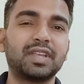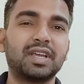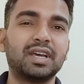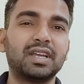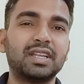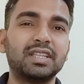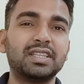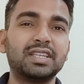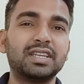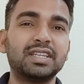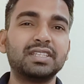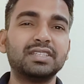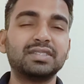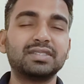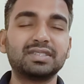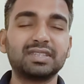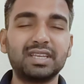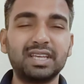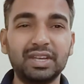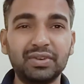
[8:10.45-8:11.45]
another
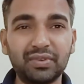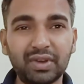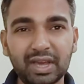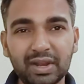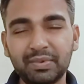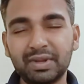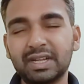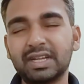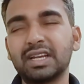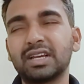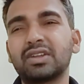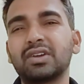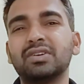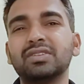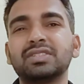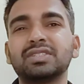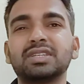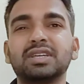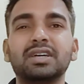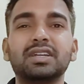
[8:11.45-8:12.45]
is environmental
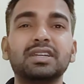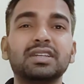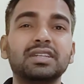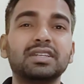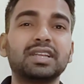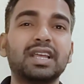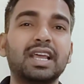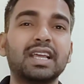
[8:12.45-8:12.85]
concern.